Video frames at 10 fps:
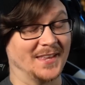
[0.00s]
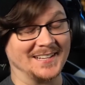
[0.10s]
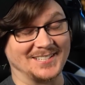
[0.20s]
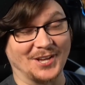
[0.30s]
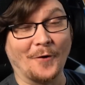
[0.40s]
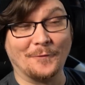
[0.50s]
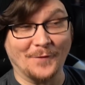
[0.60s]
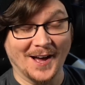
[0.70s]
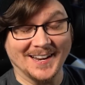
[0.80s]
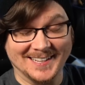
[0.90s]
It's so
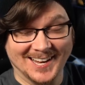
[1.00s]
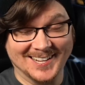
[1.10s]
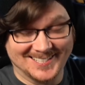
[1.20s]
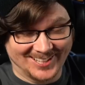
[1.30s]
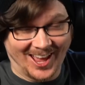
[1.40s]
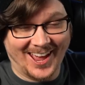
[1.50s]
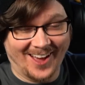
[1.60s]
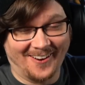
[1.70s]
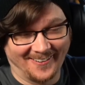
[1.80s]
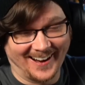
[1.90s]
funny because
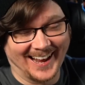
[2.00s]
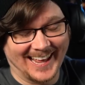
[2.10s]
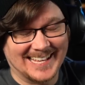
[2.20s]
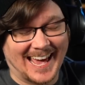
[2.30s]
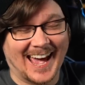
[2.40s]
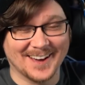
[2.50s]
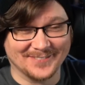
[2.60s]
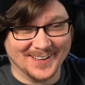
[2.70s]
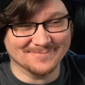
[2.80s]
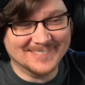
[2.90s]
they already
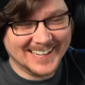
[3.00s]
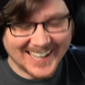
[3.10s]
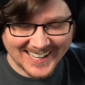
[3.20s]
have him.